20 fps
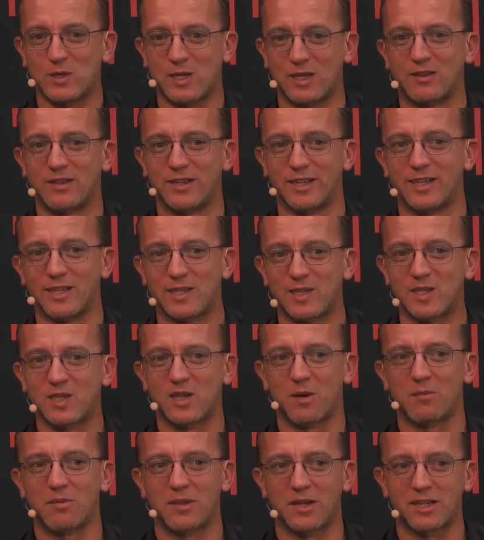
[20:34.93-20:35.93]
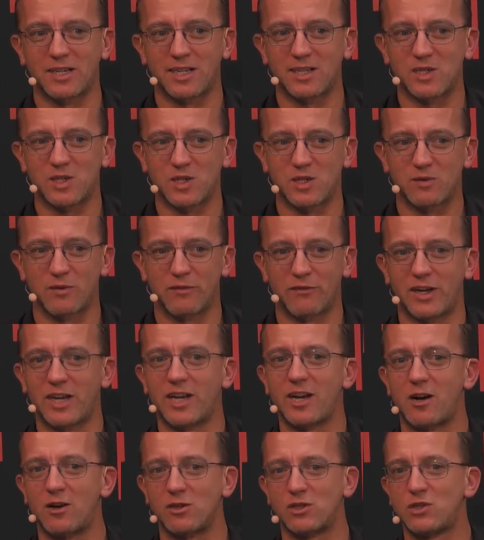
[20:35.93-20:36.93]
I think it's something that's very
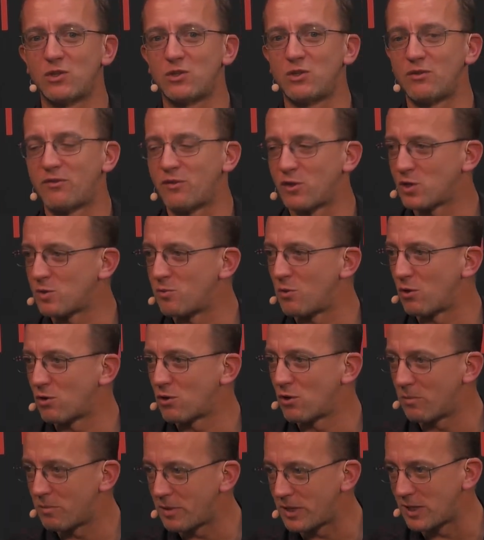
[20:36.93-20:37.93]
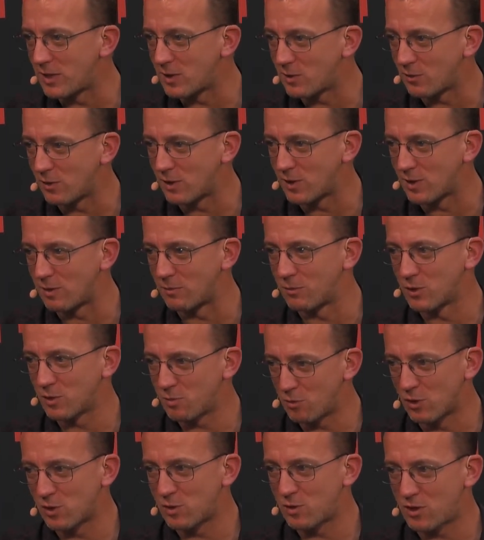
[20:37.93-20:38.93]
hard to do for small companies, for example,
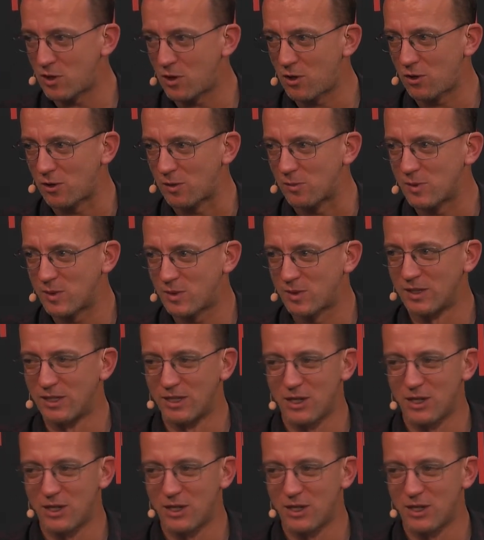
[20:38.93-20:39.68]
small startups.